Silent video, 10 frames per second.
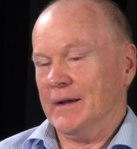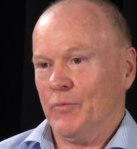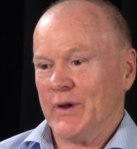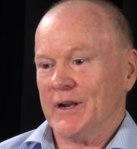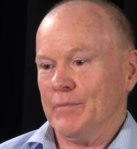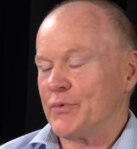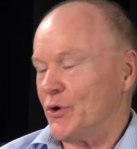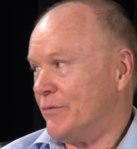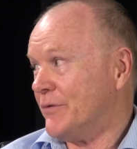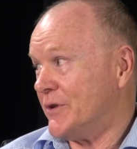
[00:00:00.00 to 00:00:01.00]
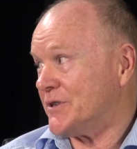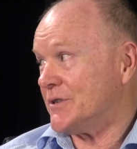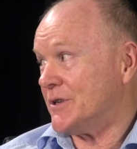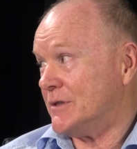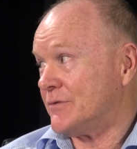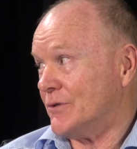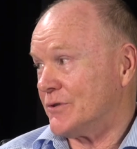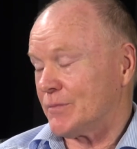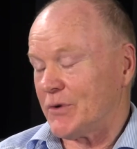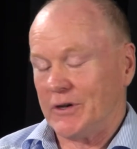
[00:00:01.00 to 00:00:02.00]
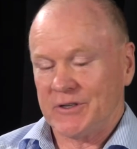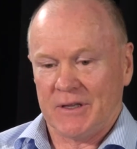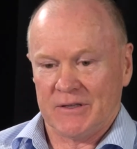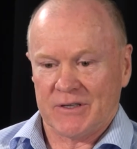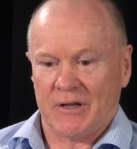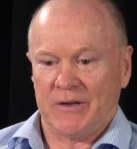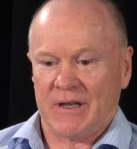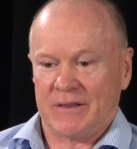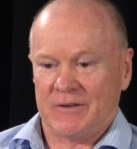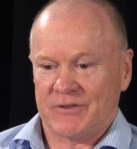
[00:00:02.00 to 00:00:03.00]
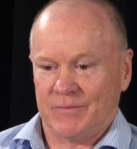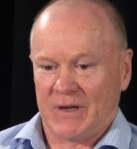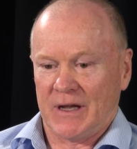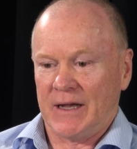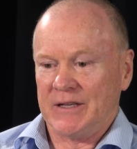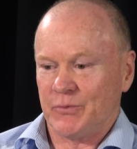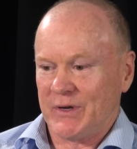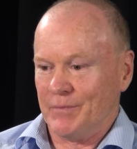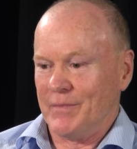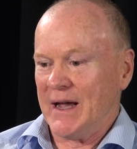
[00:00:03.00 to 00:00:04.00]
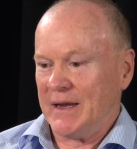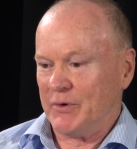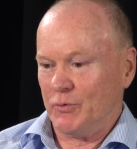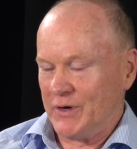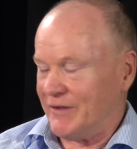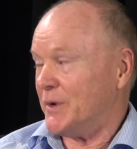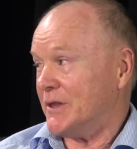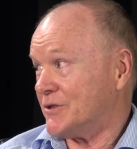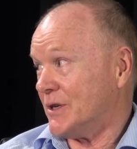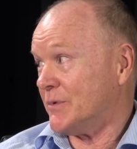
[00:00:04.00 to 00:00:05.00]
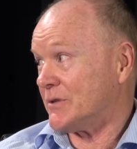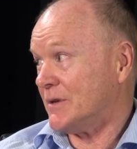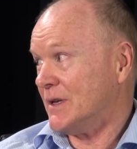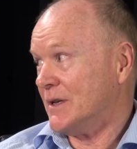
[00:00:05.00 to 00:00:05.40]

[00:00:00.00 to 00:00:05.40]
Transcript: We can improve efficiencies through the supply chain. There's no doubt there's some gains we can make, but we'll never be the cheapest.